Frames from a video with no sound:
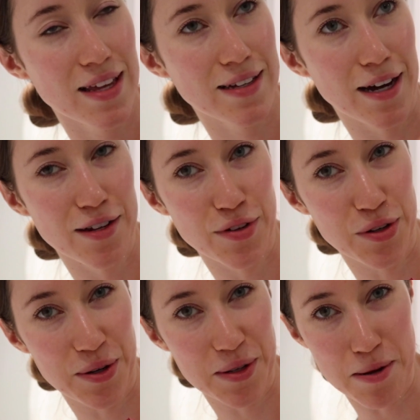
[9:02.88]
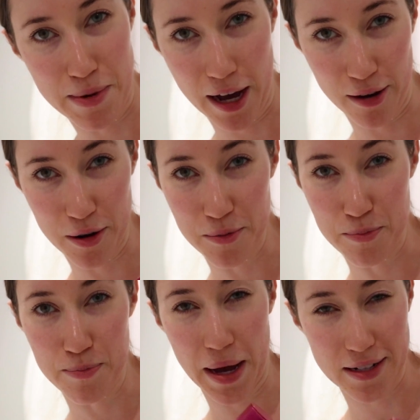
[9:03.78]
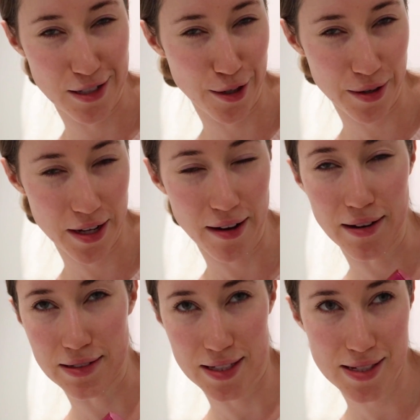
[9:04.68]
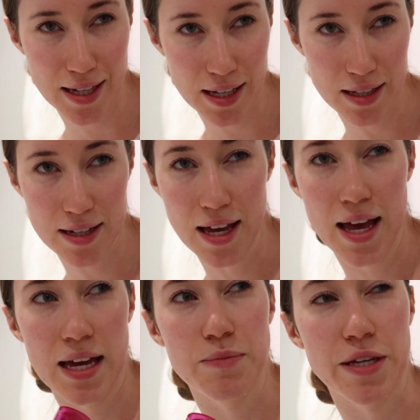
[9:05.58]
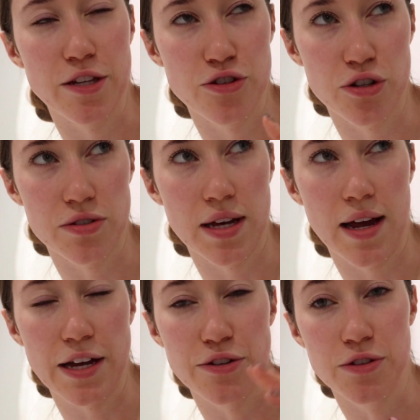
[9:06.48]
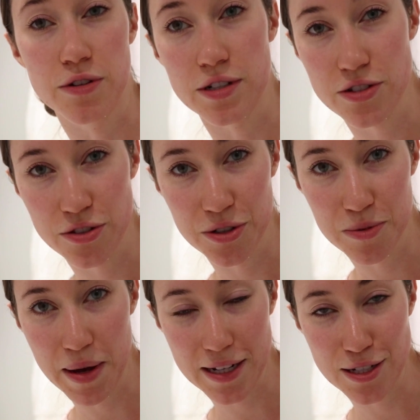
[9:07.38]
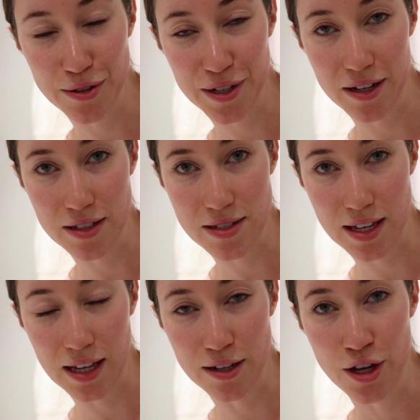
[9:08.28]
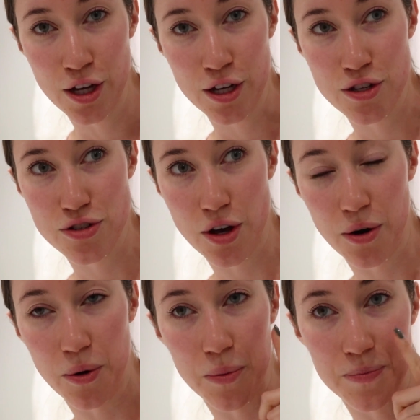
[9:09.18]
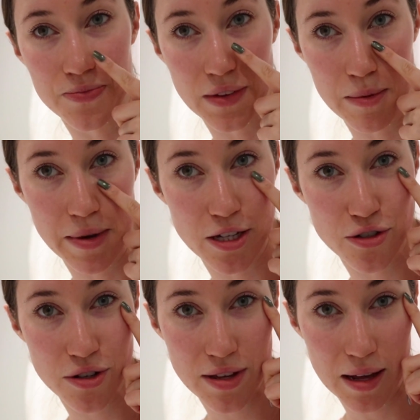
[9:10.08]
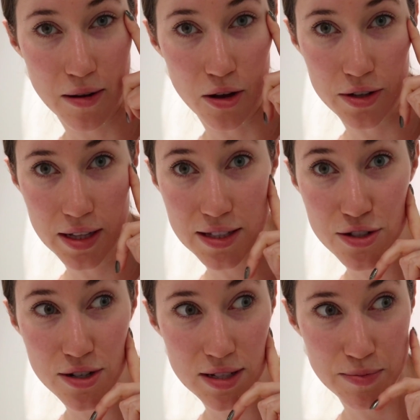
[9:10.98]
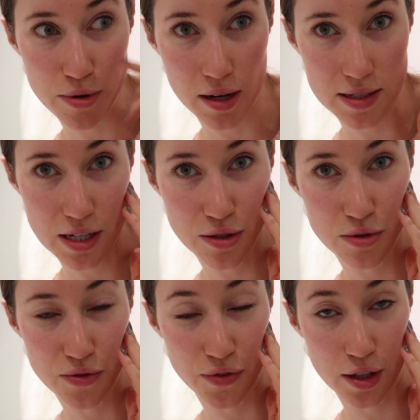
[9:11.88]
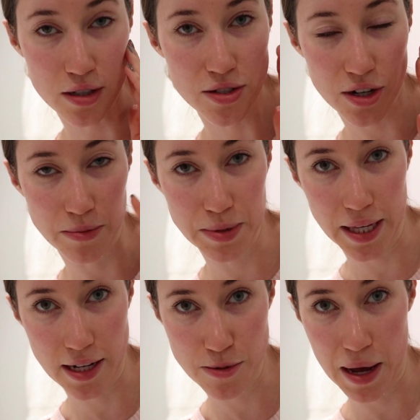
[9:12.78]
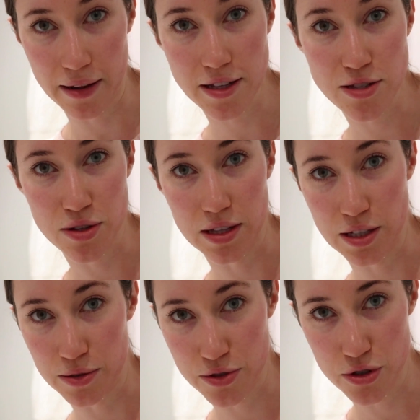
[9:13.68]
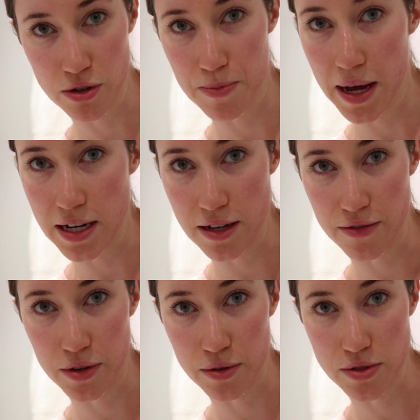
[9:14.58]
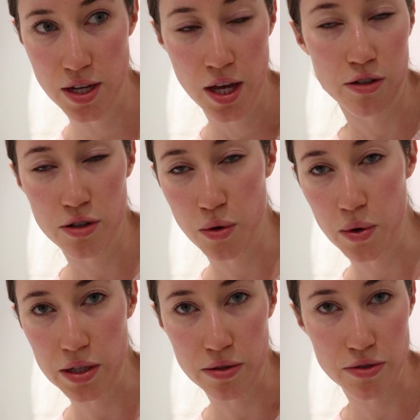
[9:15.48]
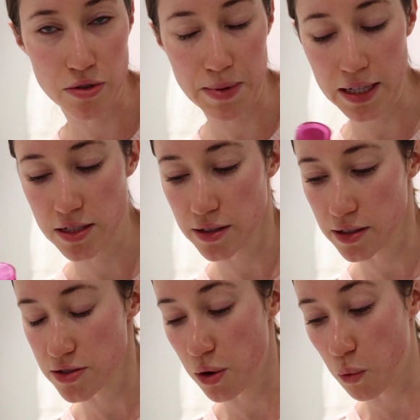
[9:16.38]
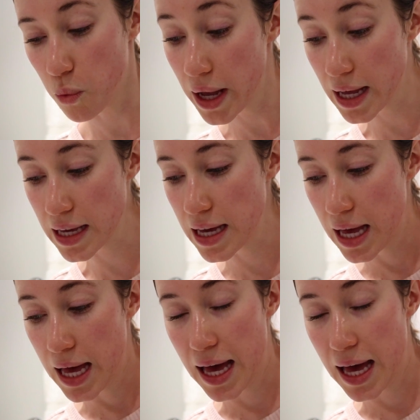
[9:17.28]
like kind of a nerd about bacteria on the skin and making sure that I nourish the good bacteria on the skin. So, and make sure that all the cleansers and products I use first are pH balanced so that they don't strip any of those good oils or bacterias away.